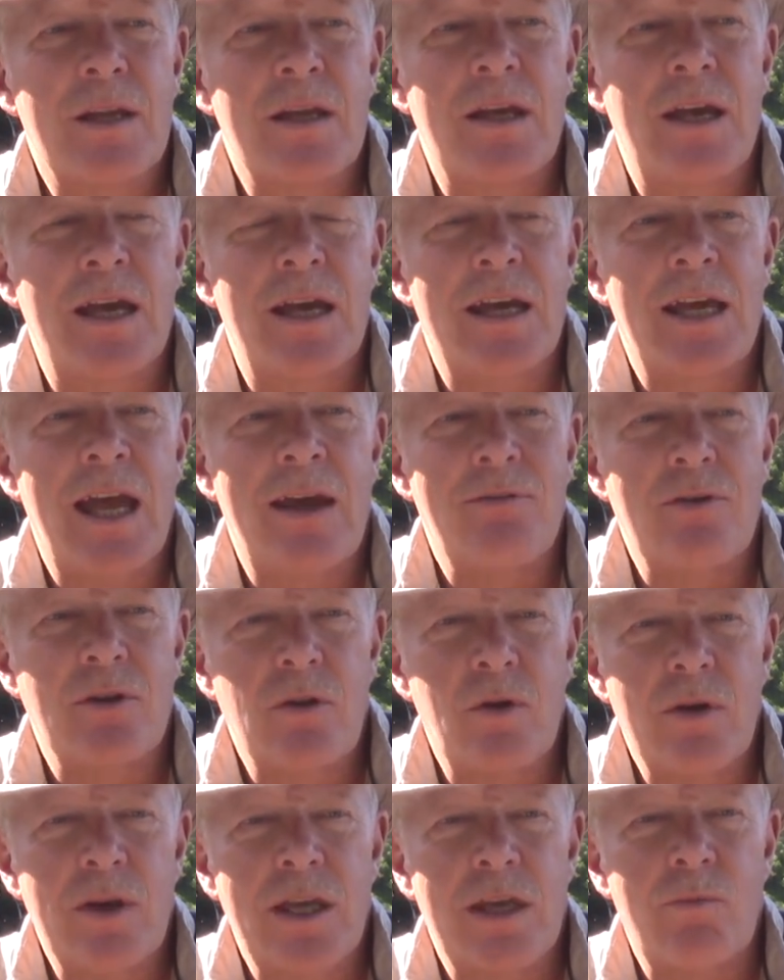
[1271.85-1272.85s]
I have a
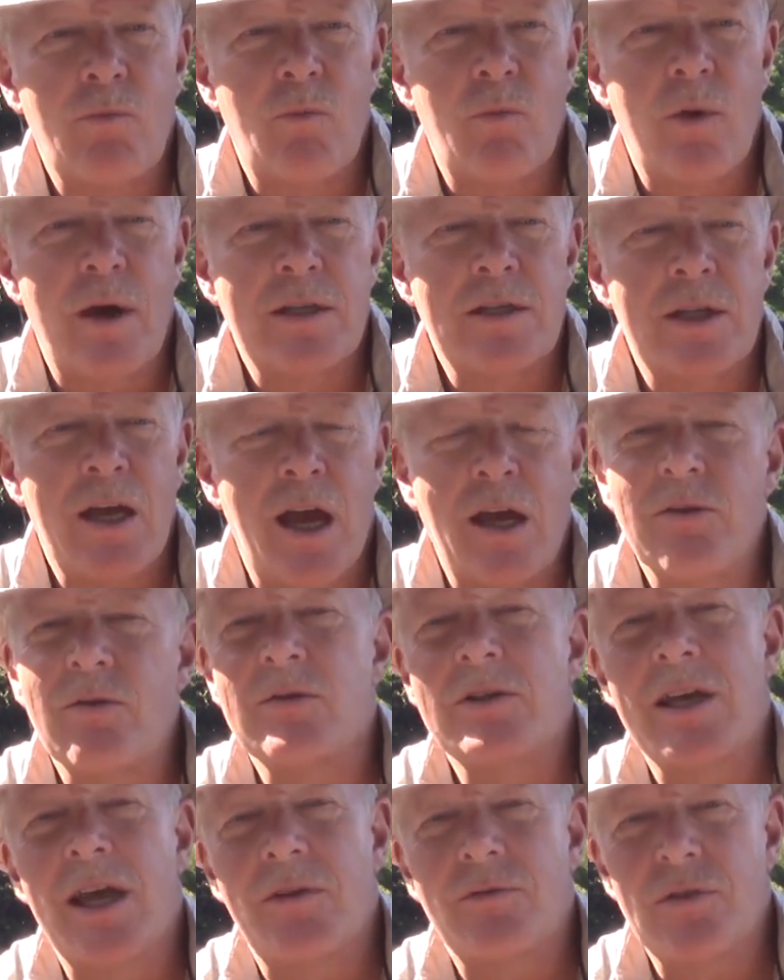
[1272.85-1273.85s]
look at what
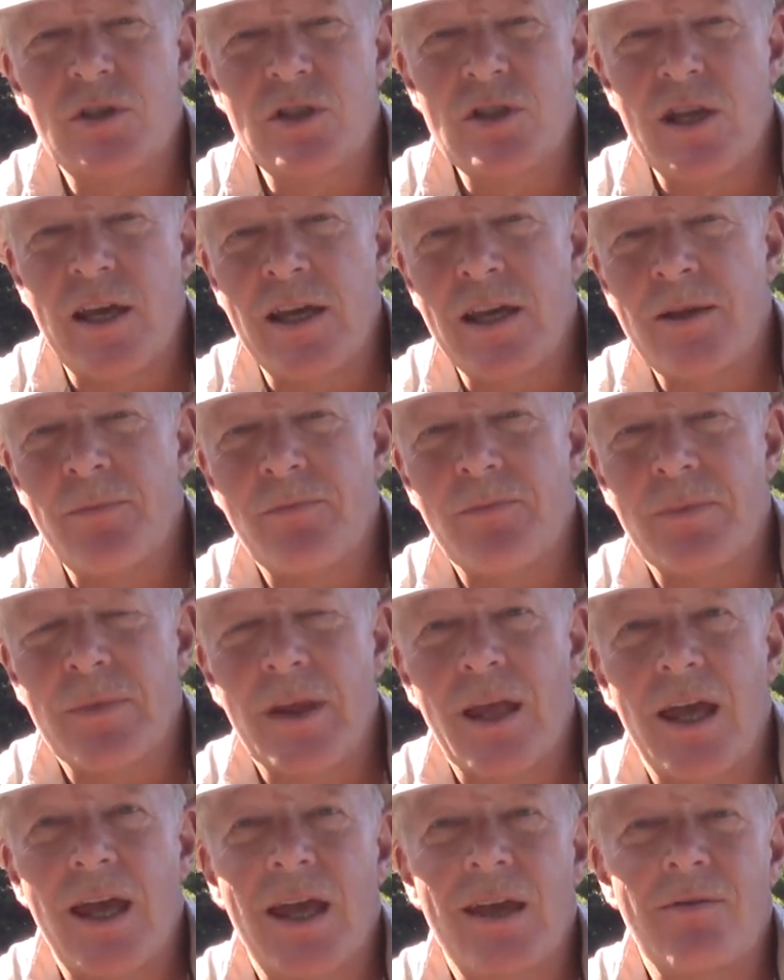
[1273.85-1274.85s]
others have to say.
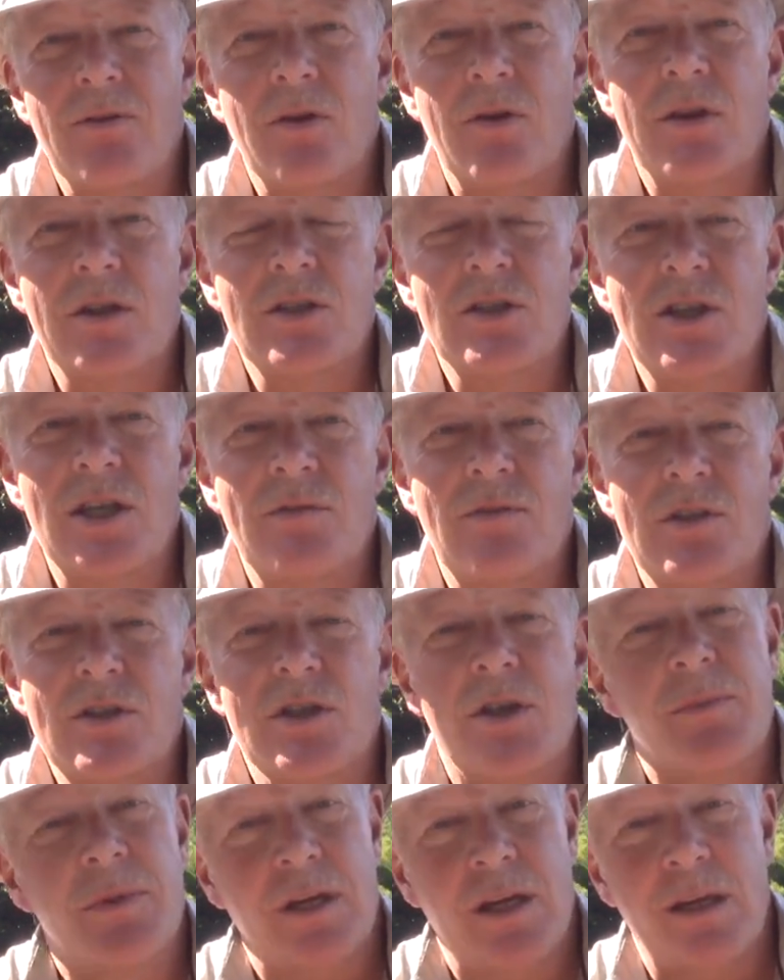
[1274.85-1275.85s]
I have a look and see if it's
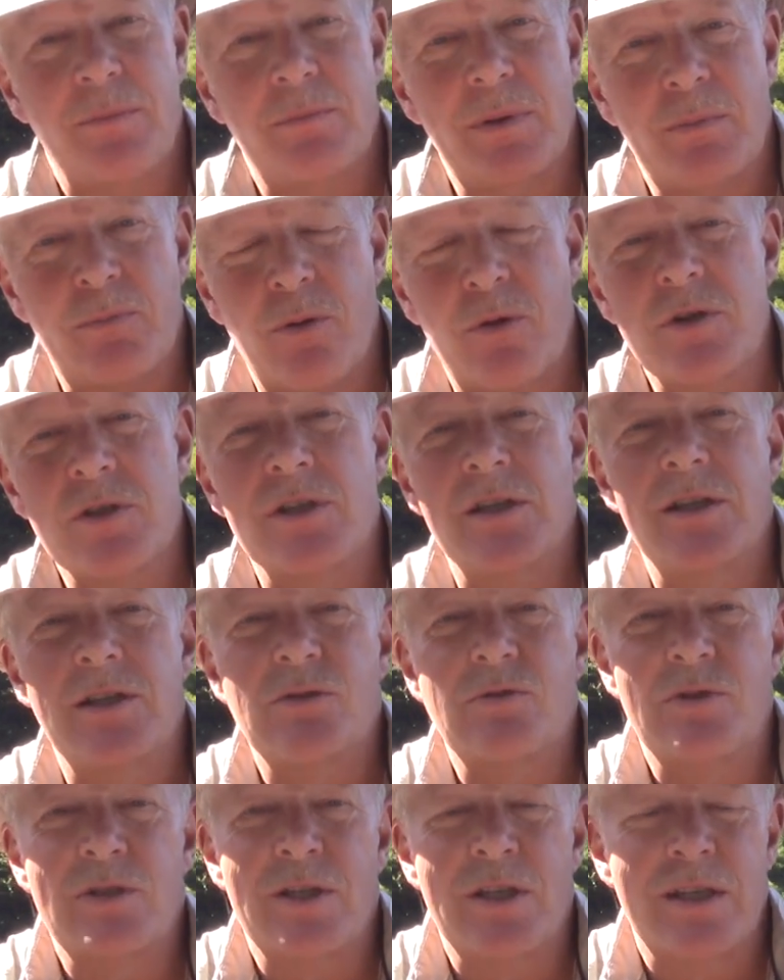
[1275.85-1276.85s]
something I'd be personally
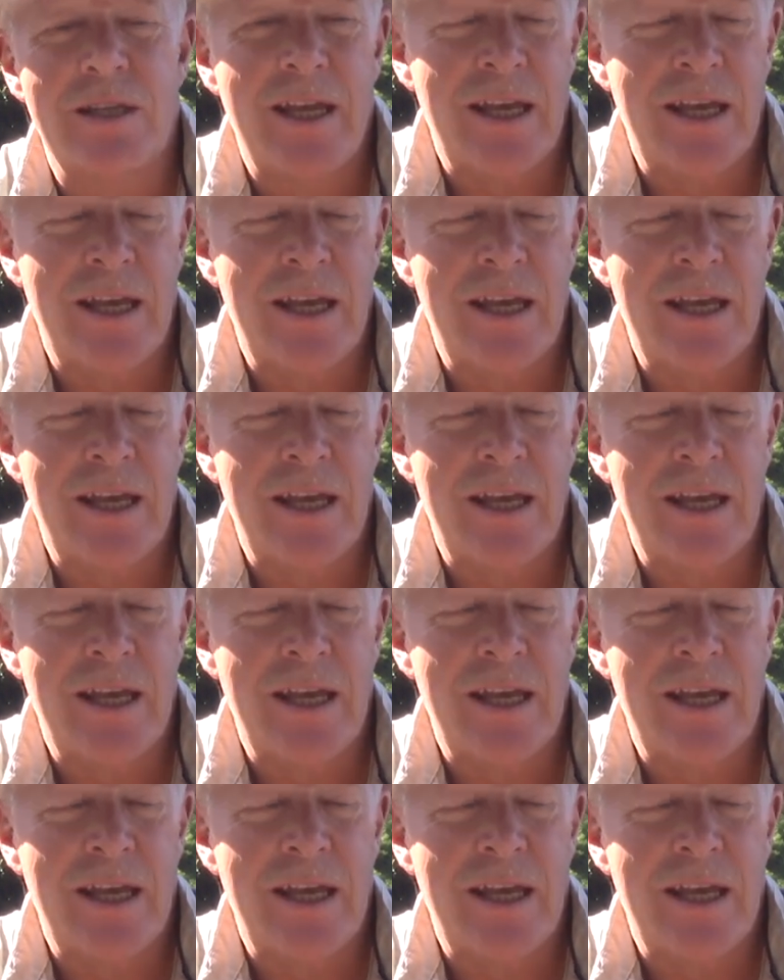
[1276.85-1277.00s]
interested in